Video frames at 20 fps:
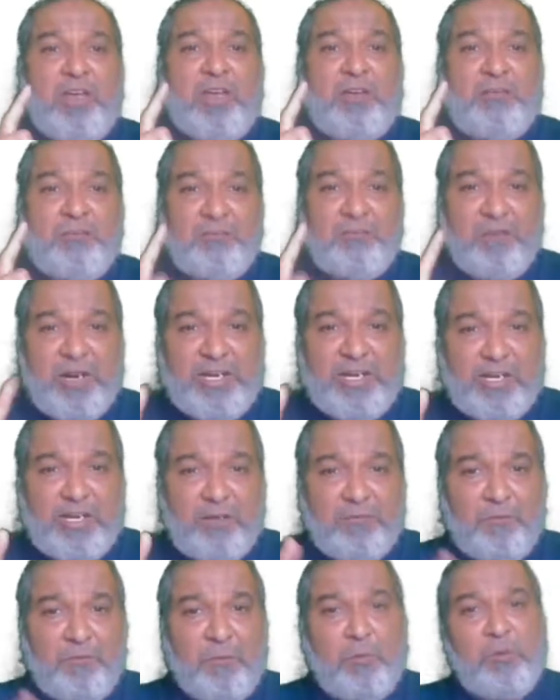
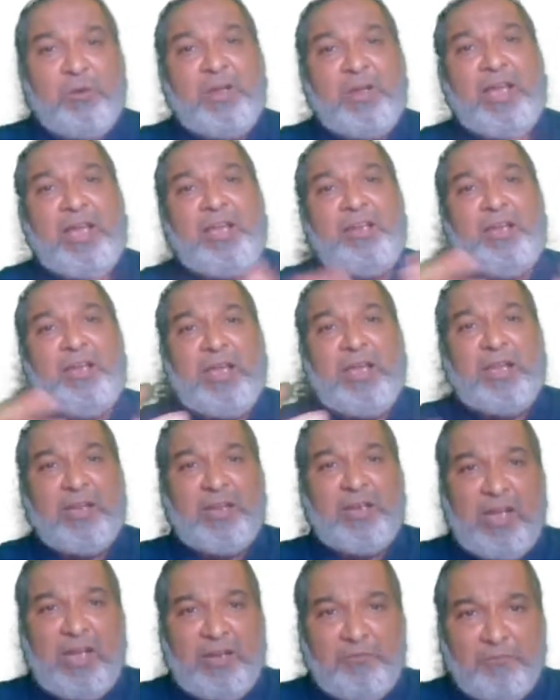vertical fold, and
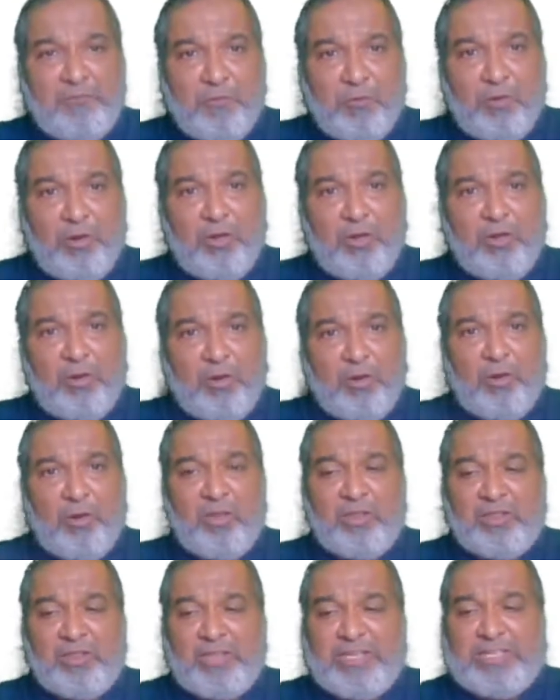inclined fold.
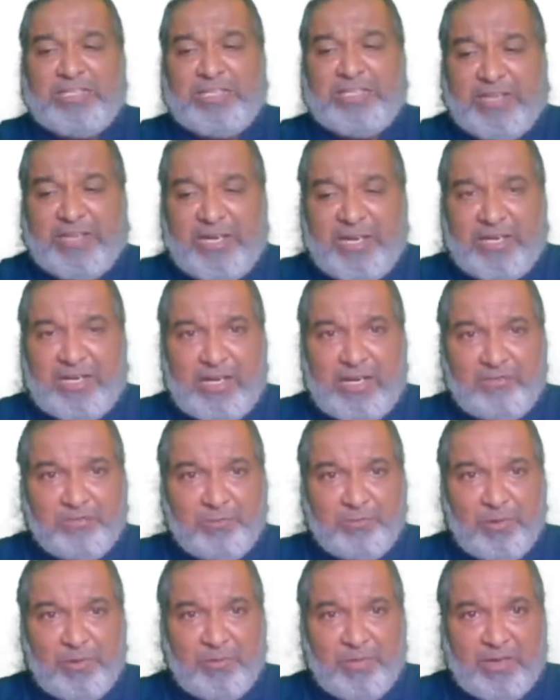All these three types
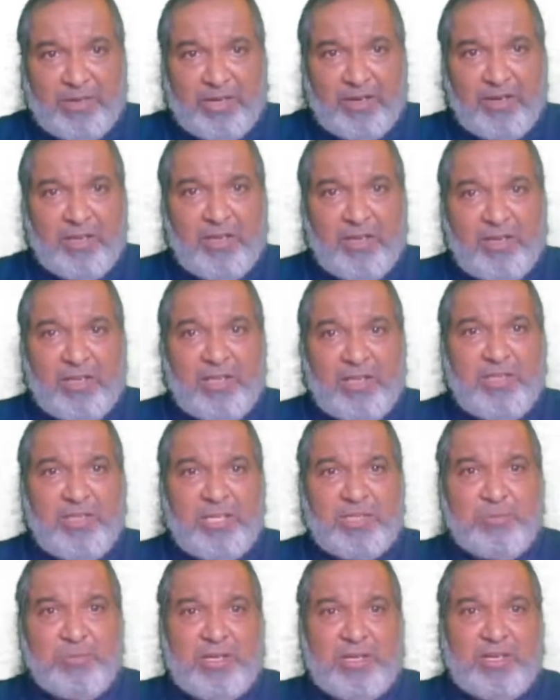will be there in
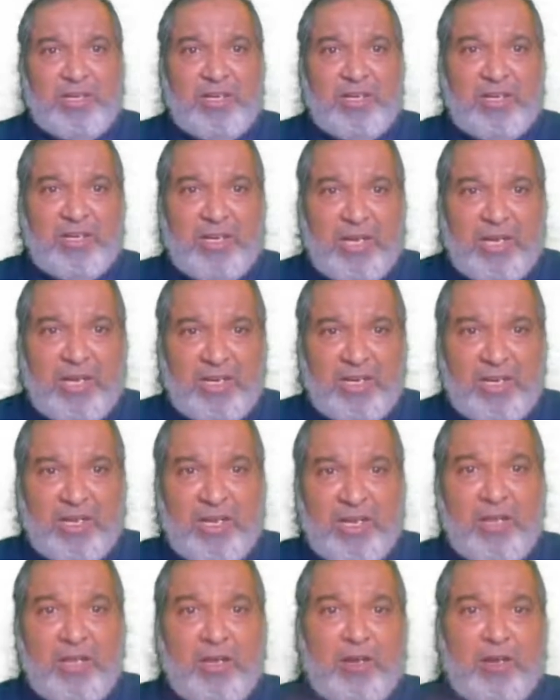this particular criteria.